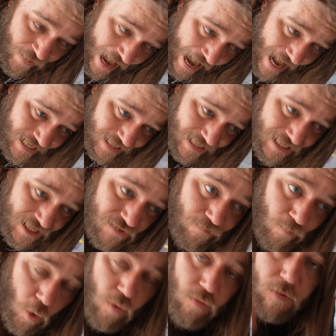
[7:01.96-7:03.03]
that is
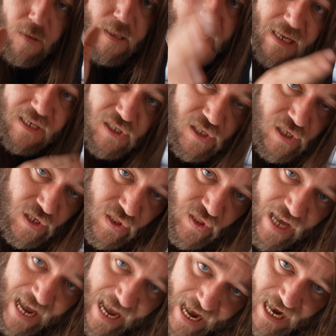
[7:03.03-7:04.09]
more or less
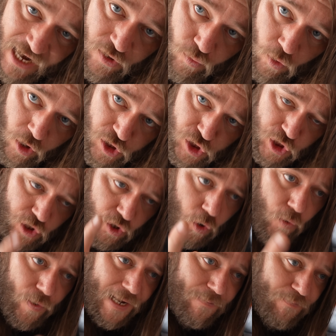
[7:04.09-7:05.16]
the hand wash
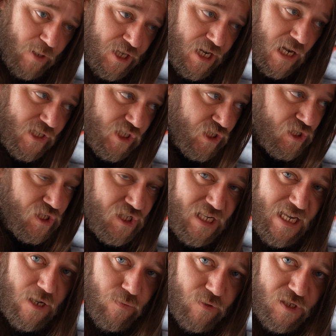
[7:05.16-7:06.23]
coin production
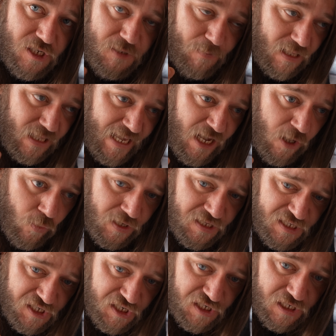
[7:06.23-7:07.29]
sequence,
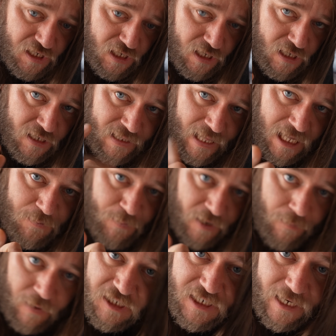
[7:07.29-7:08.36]
delinquents. That's
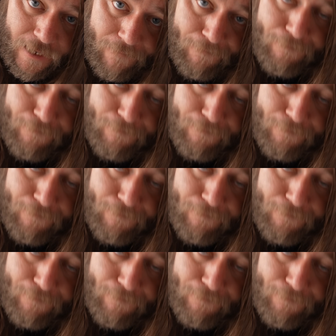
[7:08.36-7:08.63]
pretty much it.